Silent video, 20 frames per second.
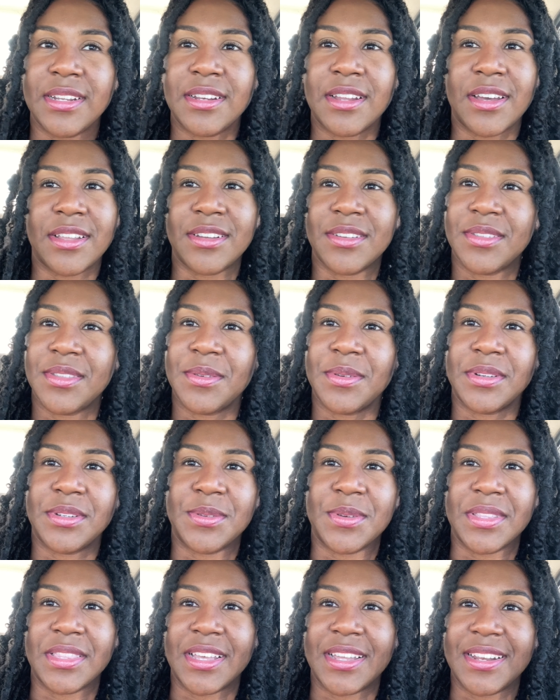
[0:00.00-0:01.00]
not know they were
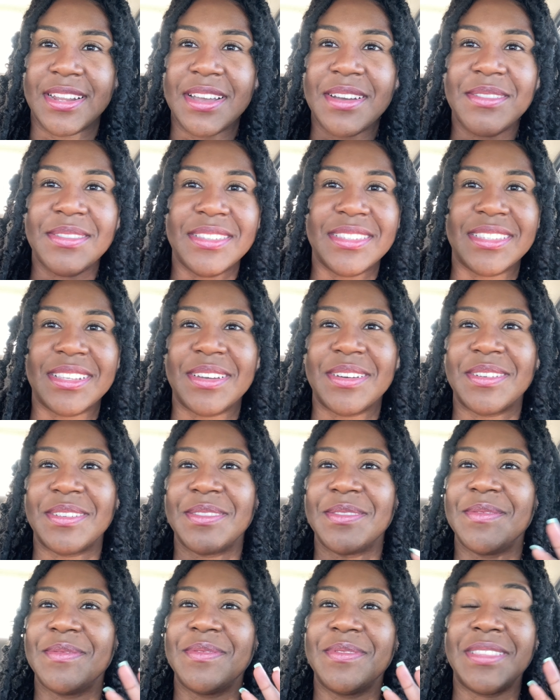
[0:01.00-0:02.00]
doing that now,
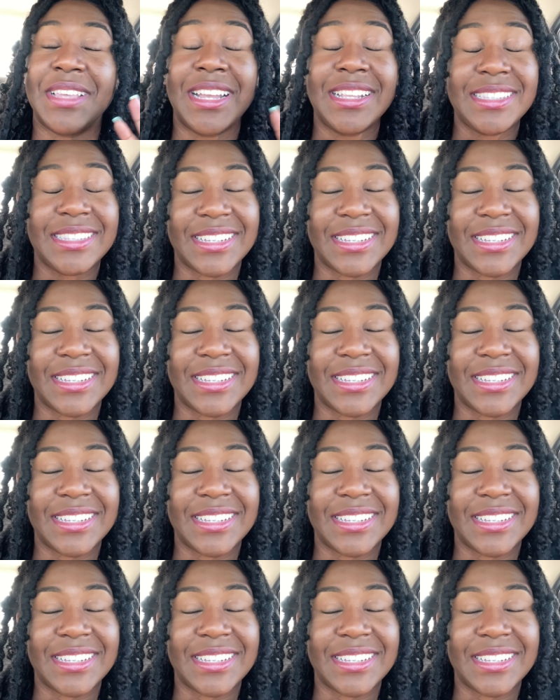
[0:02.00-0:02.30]
so that's